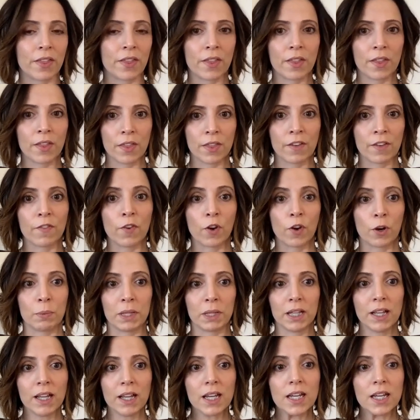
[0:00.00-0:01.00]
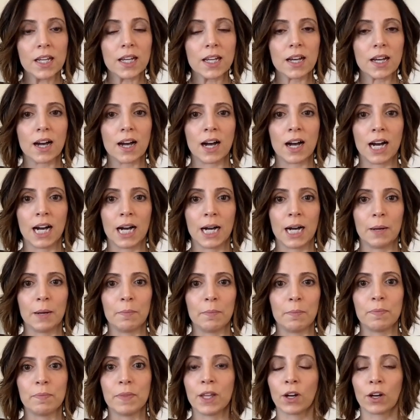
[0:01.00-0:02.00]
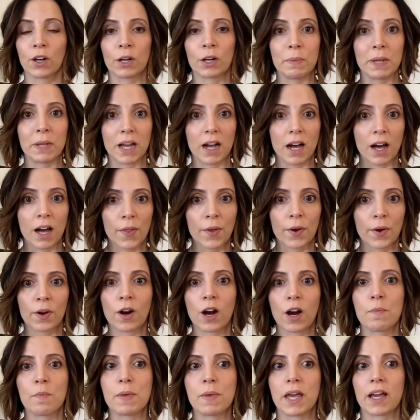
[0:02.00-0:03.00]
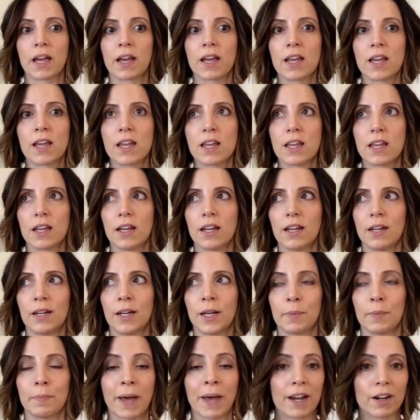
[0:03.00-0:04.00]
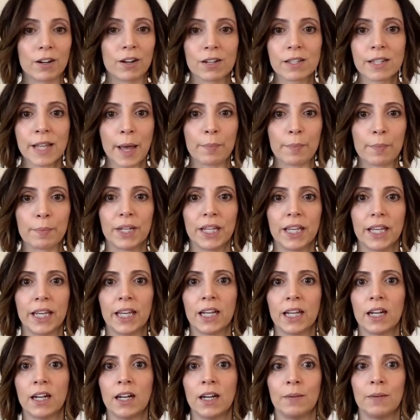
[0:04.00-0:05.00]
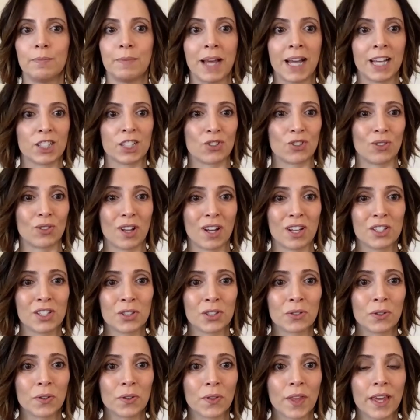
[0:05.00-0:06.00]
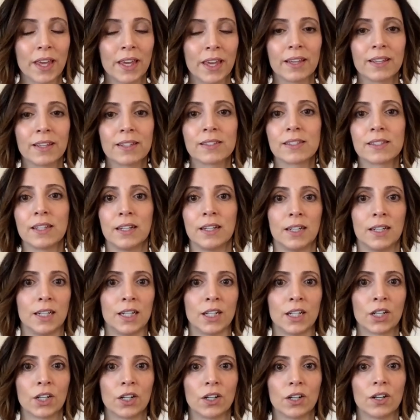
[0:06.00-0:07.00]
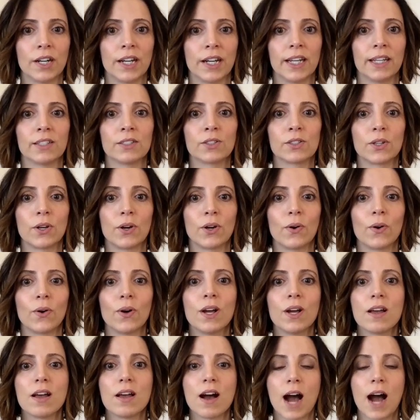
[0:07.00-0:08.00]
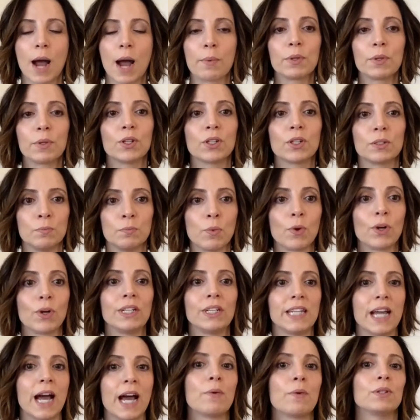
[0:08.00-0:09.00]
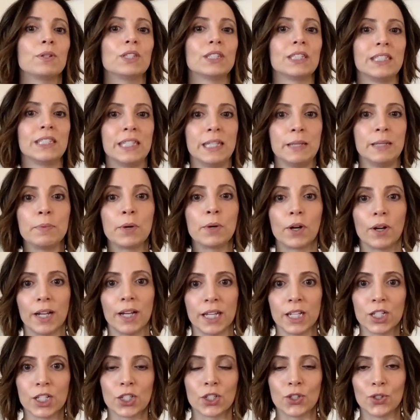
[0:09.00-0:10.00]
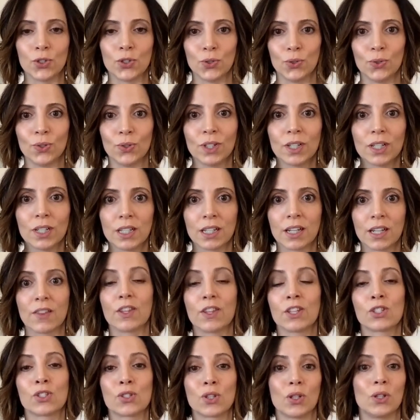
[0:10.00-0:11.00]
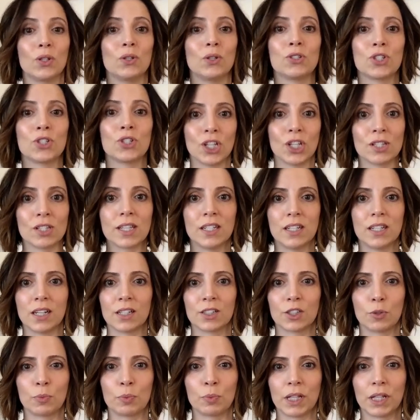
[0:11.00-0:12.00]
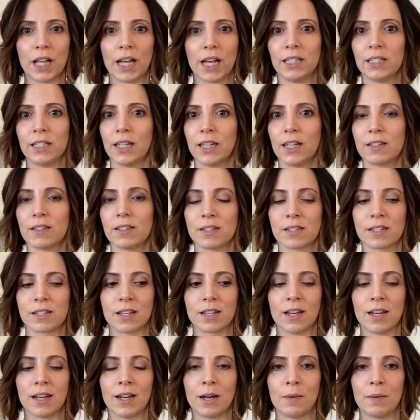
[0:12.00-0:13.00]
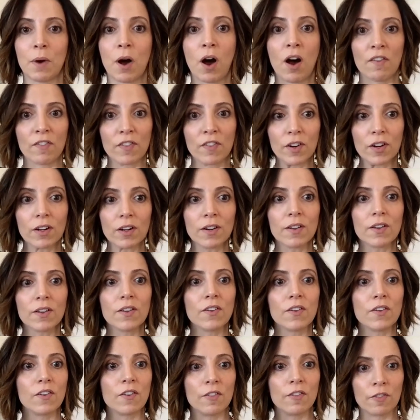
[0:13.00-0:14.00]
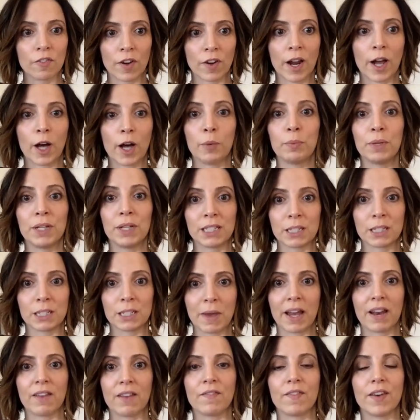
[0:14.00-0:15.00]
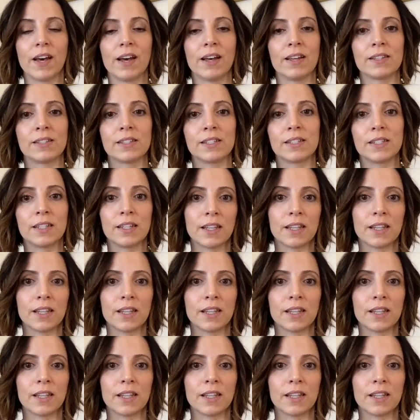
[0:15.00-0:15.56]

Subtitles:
the formula. There can be other karmic patterns happening, astrological things occurring. So I would look deeper into the solutions that Dr. Pillai does offer for helping to manifest